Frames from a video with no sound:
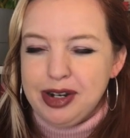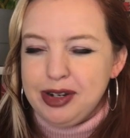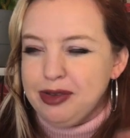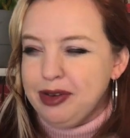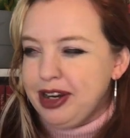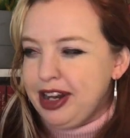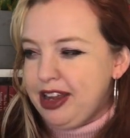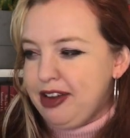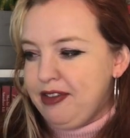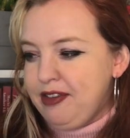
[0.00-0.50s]
to
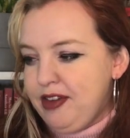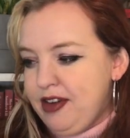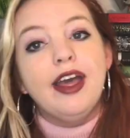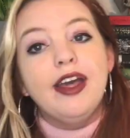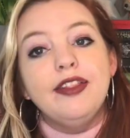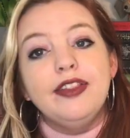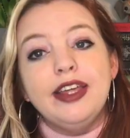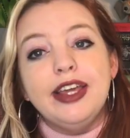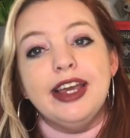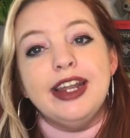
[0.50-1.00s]
read it.
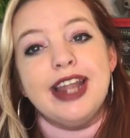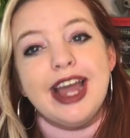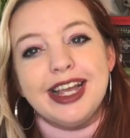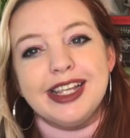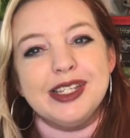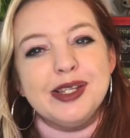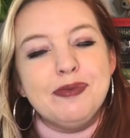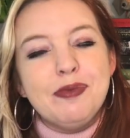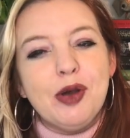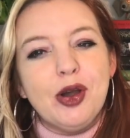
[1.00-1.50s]
The
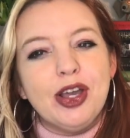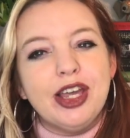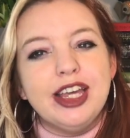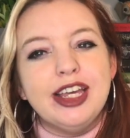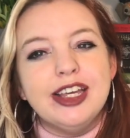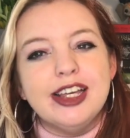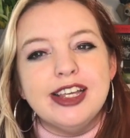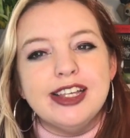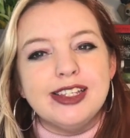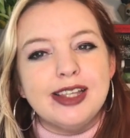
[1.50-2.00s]
next book
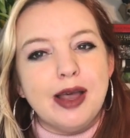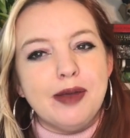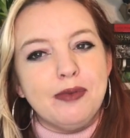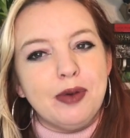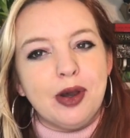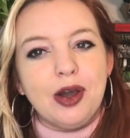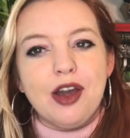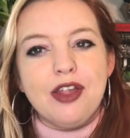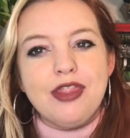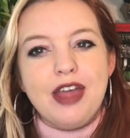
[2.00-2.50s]
is a
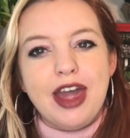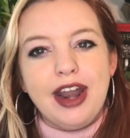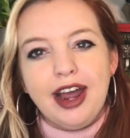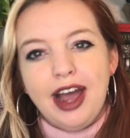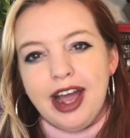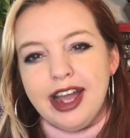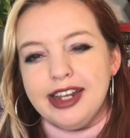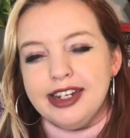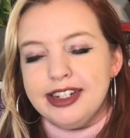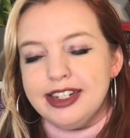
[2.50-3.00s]
book that
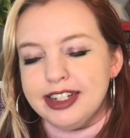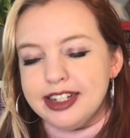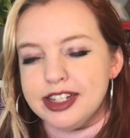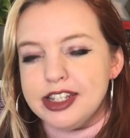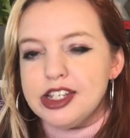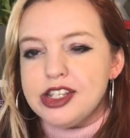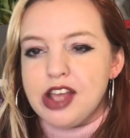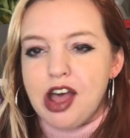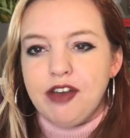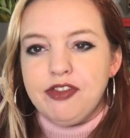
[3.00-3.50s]
I
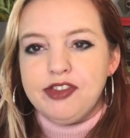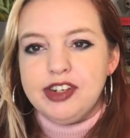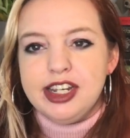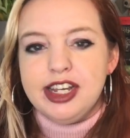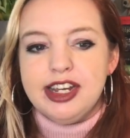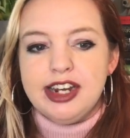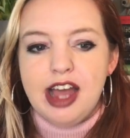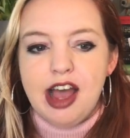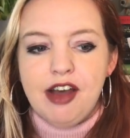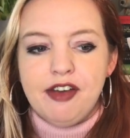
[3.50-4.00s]
did soft
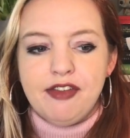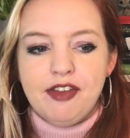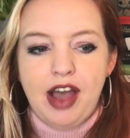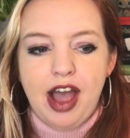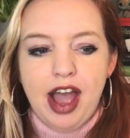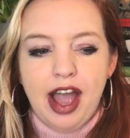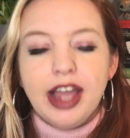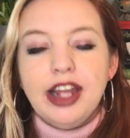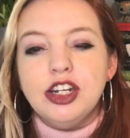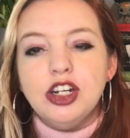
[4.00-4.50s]
DNF.
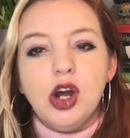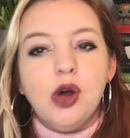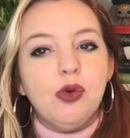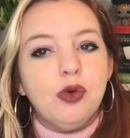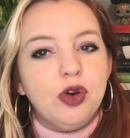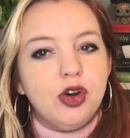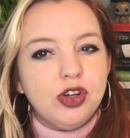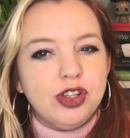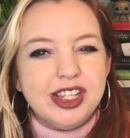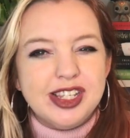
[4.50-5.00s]
I
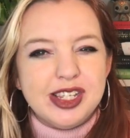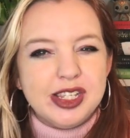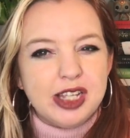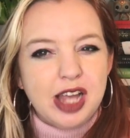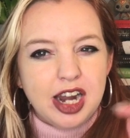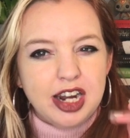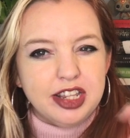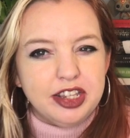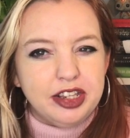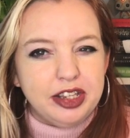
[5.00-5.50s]
don't, this is
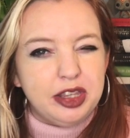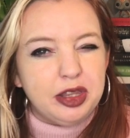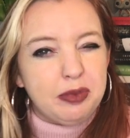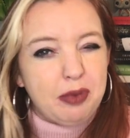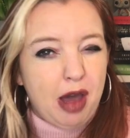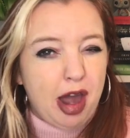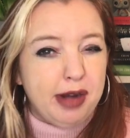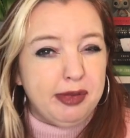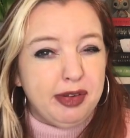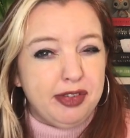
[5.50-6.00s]
kind of like the
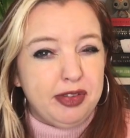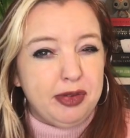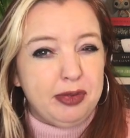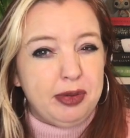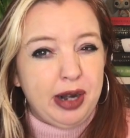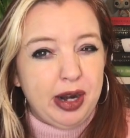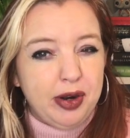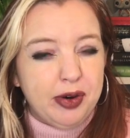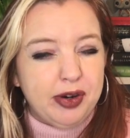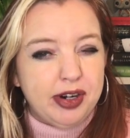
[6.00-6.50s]
bottom of the
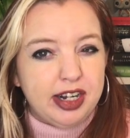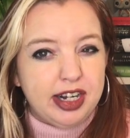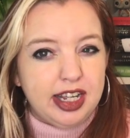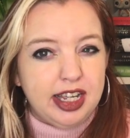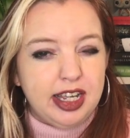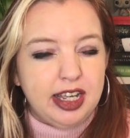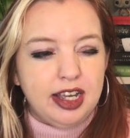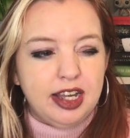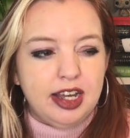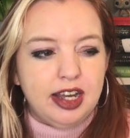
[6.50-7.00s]

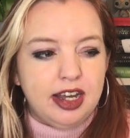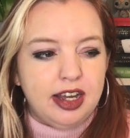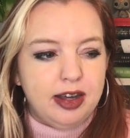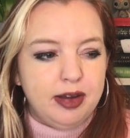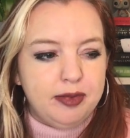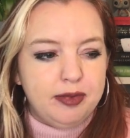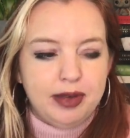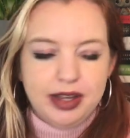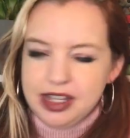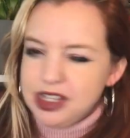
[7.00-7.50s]
priority
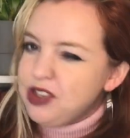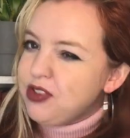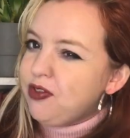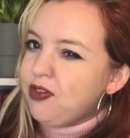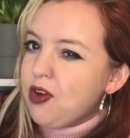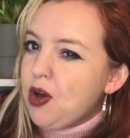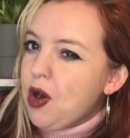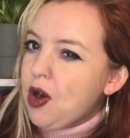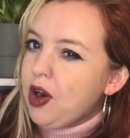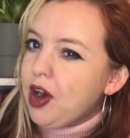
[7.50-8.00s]
um, as
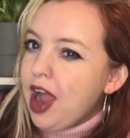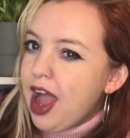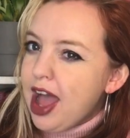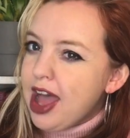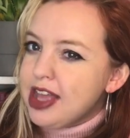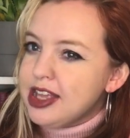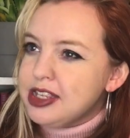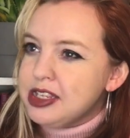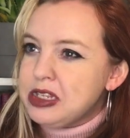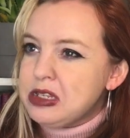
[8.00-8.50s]
far
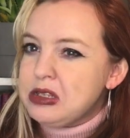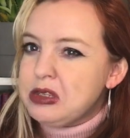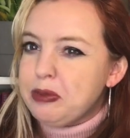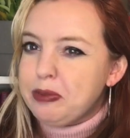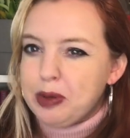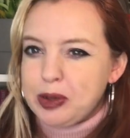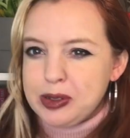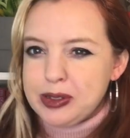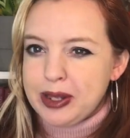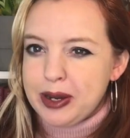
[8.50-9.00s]
as the
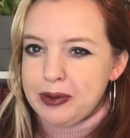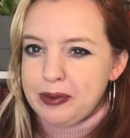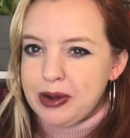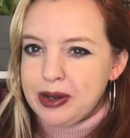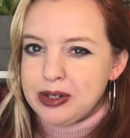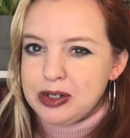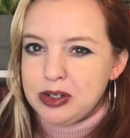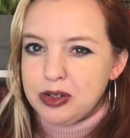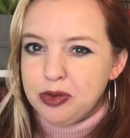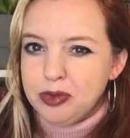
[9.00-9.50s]
books that I
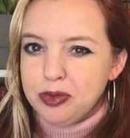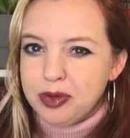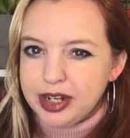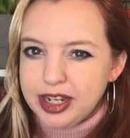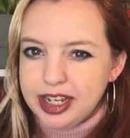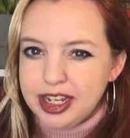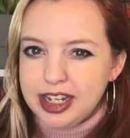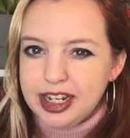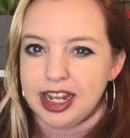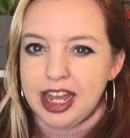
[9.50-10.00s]
want to
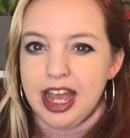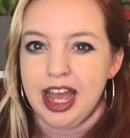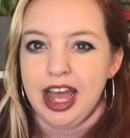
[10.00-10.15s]
read